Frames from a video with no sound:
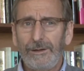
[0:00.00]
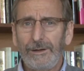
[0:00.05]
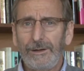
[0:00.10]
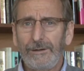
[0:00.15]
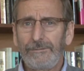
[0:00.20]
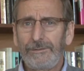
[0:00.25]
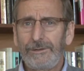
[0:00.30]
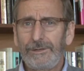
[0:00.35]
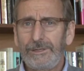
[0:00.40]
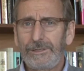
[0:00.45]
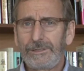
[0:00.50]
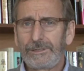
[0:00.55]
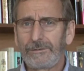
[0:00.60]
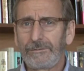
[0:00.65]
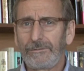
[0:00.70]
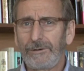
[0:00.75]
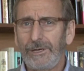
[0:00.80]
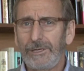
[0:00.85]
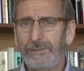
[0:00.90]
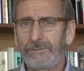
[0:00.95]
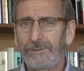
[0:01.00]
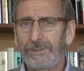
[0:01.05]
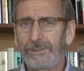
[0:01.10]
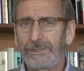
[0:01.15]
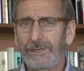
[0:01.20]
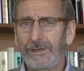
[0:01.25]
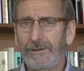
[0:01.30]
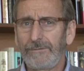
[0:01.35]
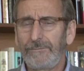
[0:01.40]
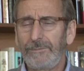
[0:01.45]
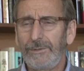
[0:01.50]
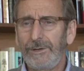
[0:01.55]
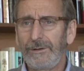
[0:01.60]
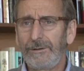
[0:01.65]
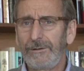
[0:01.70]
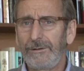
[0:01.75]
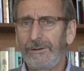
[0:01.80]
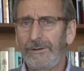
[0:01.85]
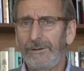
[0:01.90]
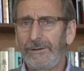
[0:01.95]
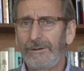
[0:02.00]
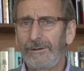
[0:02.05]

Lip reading: of these arrangements have been